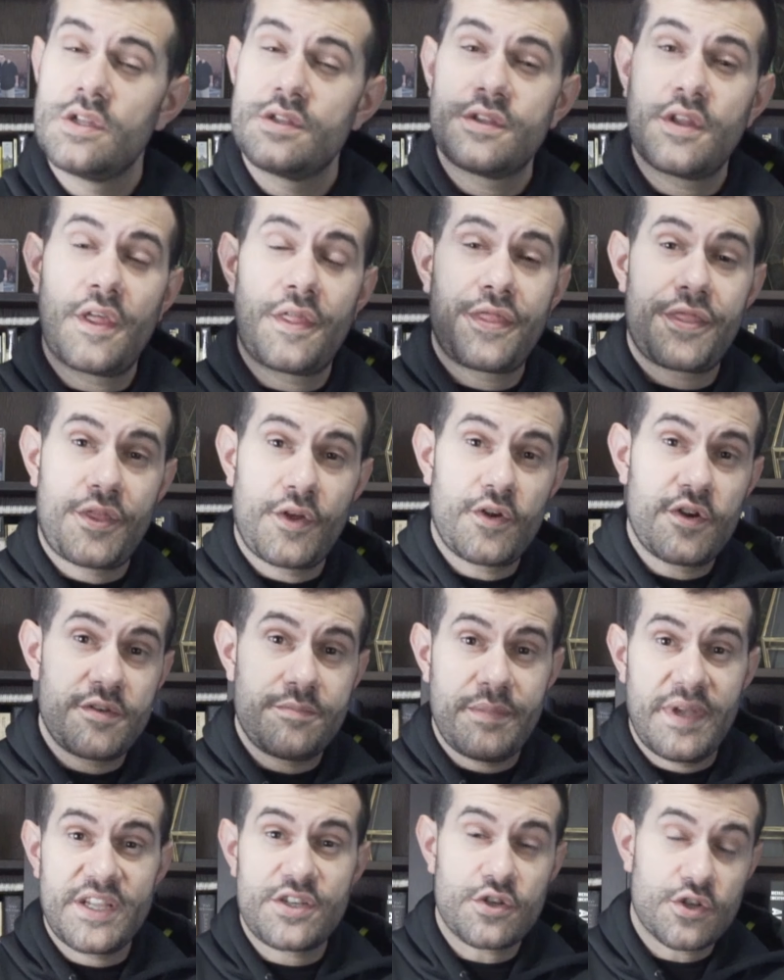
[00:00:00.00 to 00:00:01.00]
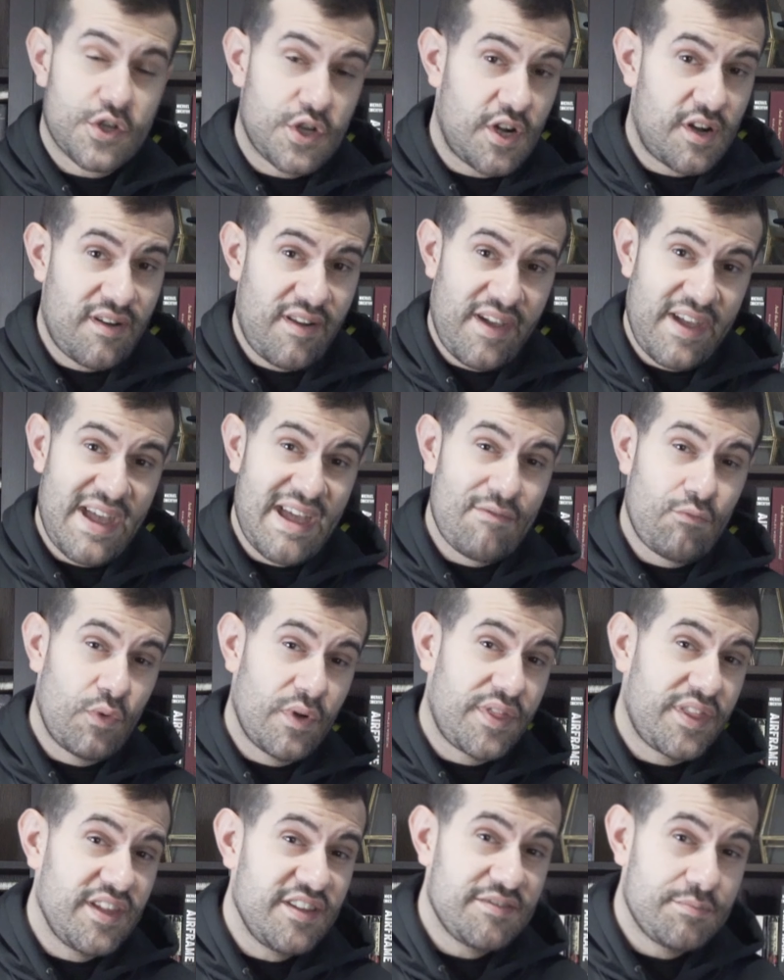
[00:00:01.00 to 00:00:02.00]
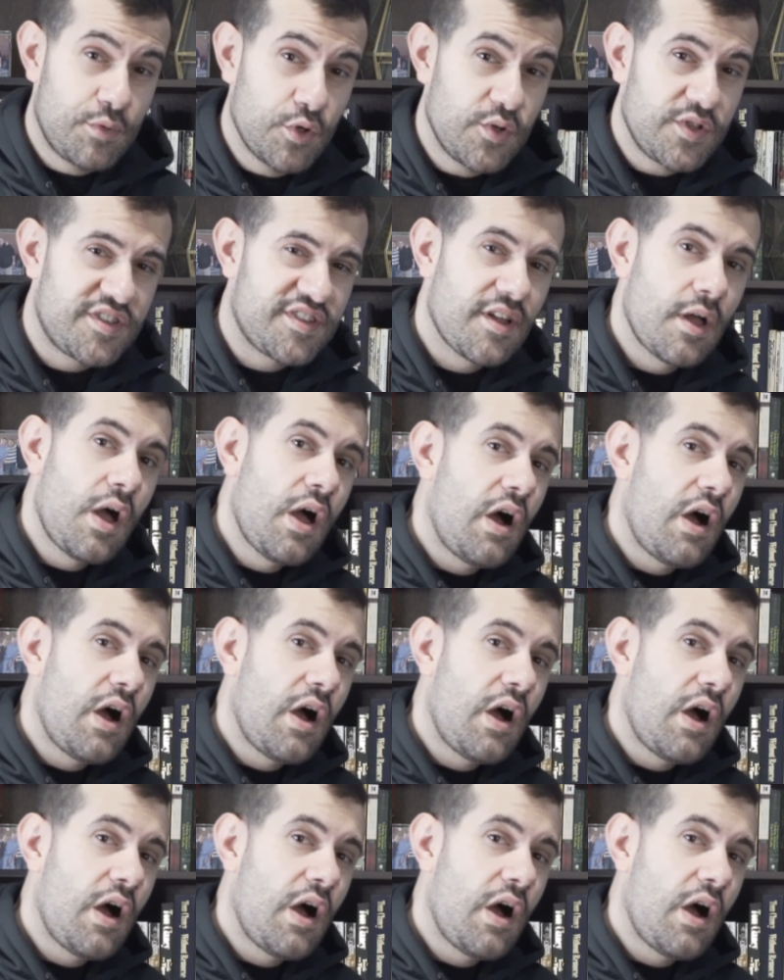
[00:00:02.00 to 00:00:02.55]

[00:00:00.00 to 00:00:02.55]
The third major con I have with these boots